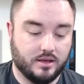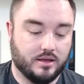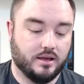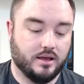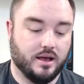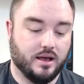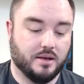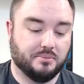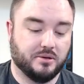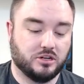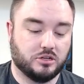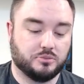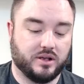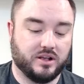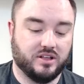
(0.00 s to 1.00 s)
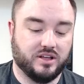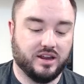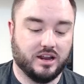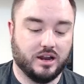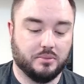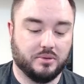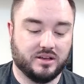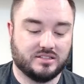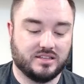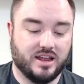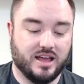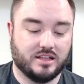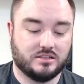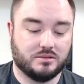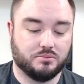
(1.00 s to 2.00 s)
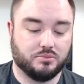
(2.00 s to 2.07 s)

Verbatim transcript: uh, but just by cleaning it up, like I said, it had some